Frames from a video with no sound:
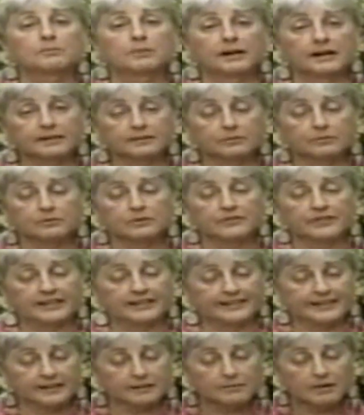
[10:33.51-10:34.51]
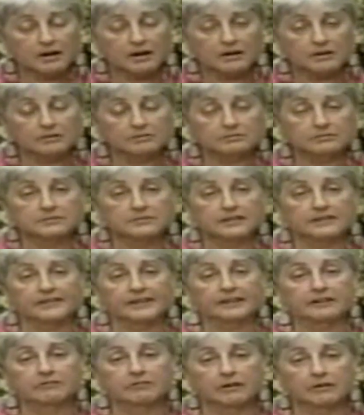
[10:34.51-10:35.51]
But when they get them home
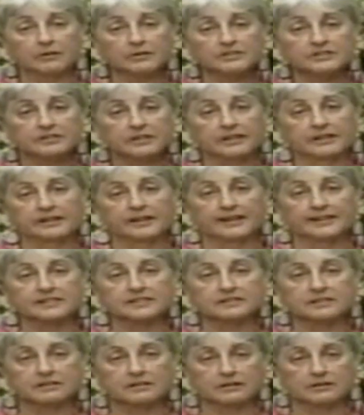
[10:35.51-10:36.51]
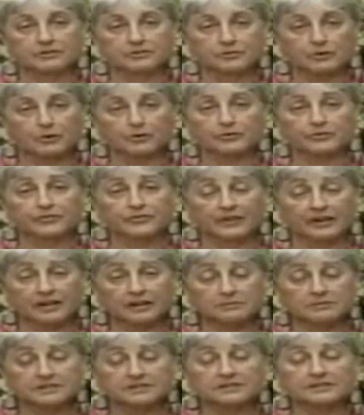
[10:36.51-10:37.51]
and they grow into a nice controlled
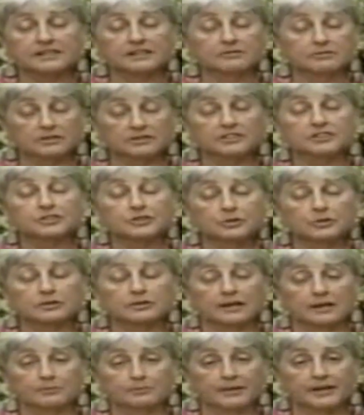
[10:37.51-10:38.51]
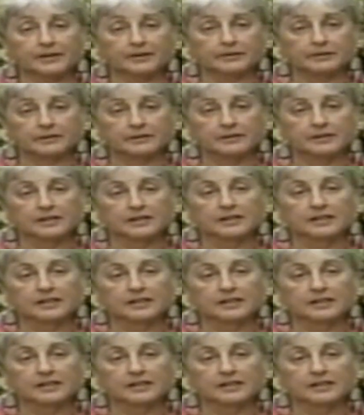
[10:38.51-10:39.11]
environment, they really do a lot better.